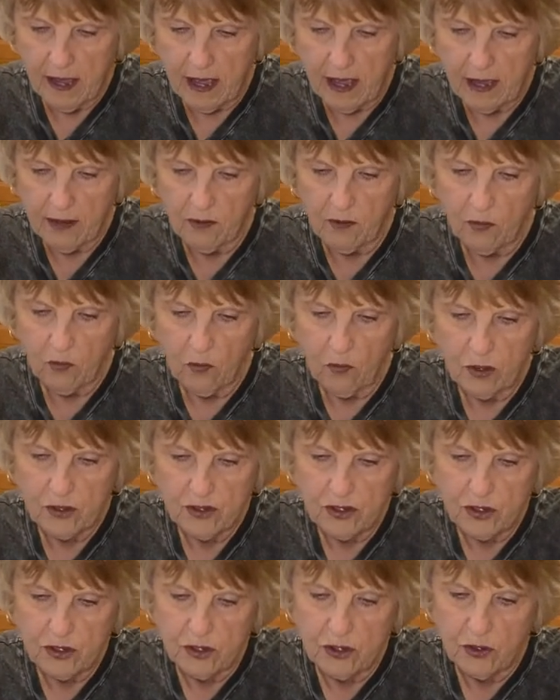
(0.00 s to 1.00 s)
And
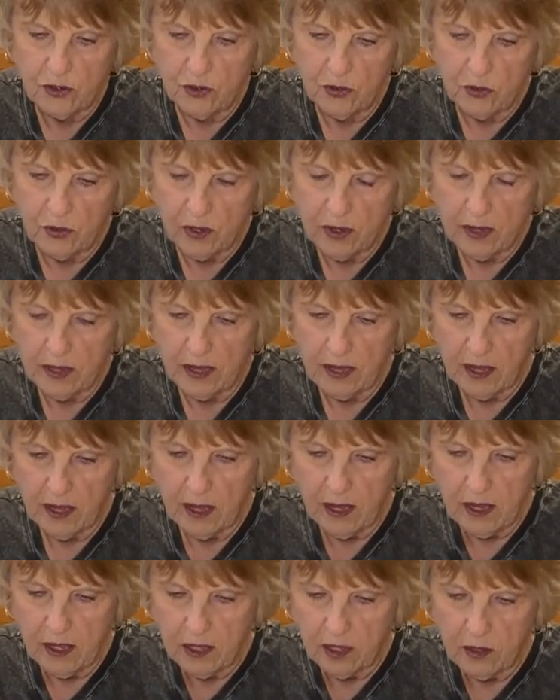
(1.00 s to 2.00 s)
what you do,
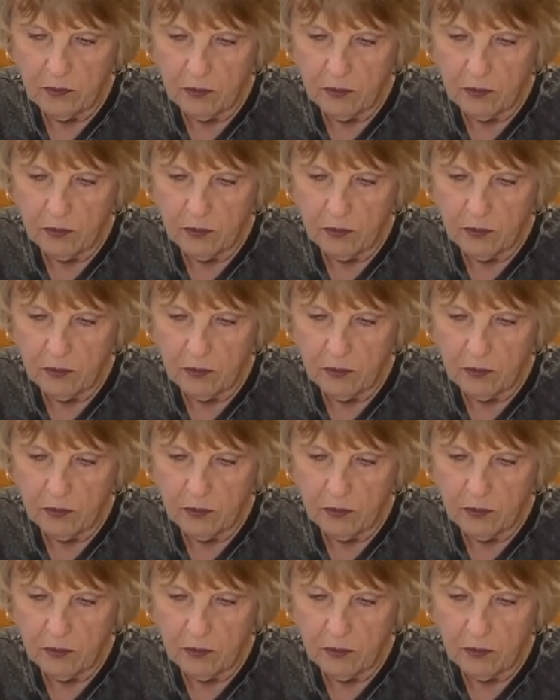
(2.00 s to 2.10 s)
you